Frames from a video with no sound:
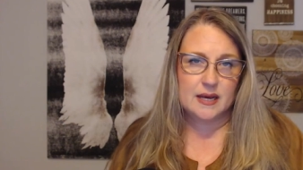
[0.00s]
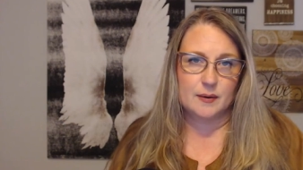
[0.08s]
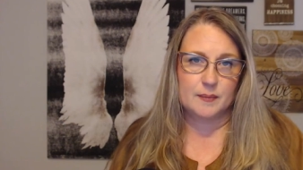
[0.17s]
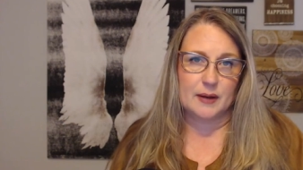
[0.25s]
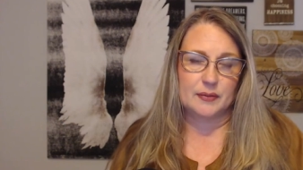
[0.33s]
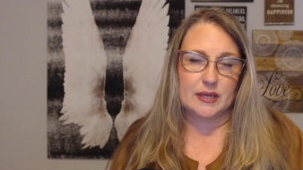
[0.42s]

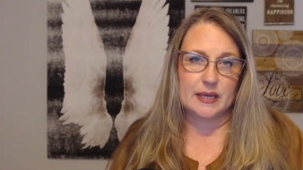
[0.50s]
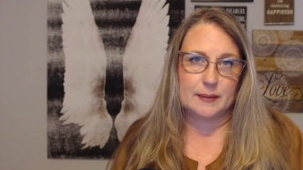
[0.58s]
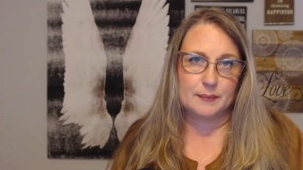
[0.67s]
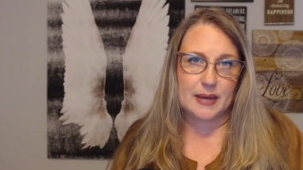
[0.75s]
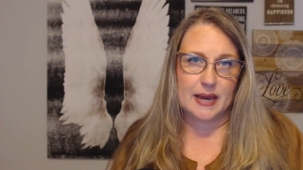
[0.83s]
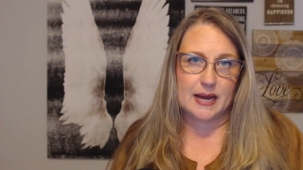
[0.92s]
about the
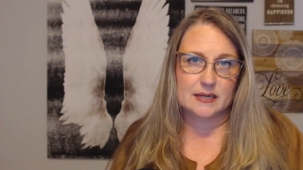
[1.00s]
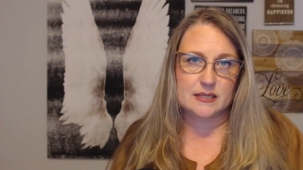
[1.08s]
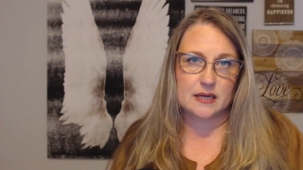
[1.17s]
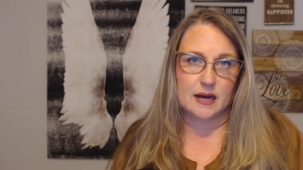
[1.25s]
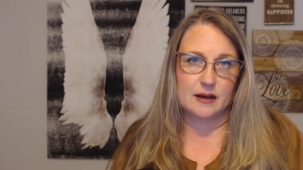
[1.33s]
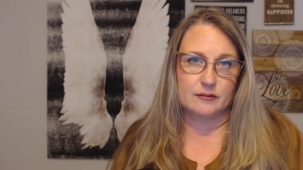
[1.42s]
impacts
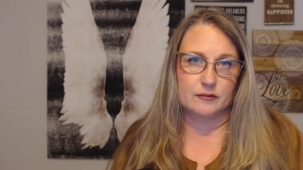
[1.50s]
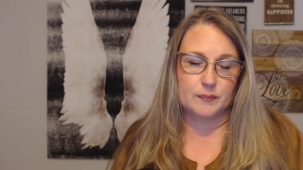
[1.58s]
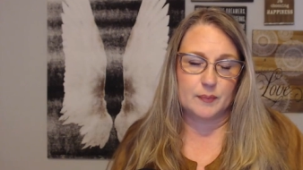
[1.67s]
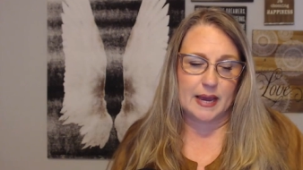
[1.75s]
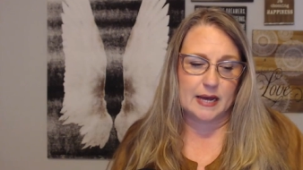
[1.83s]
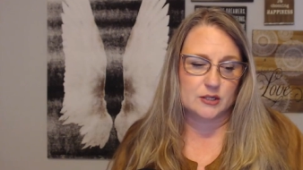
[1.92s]
of
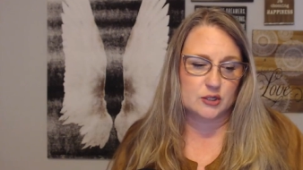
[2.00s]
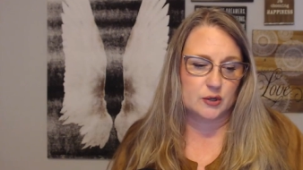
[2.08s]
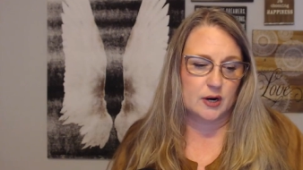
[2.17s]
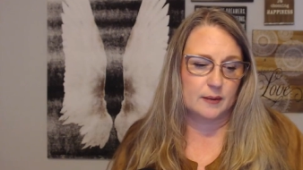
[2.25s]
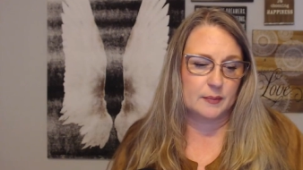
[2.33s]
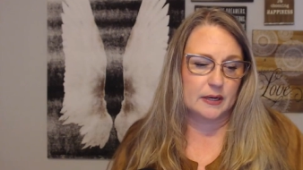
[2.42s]
past
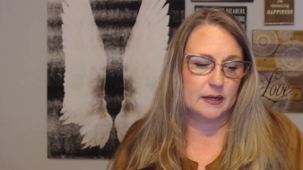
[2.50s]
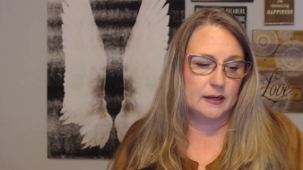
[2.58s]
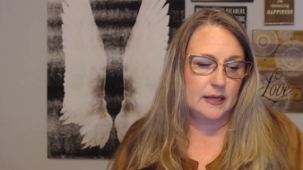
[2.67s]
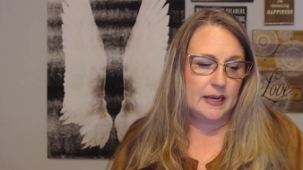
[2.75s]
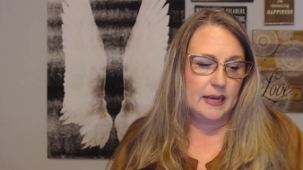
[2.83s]
trauma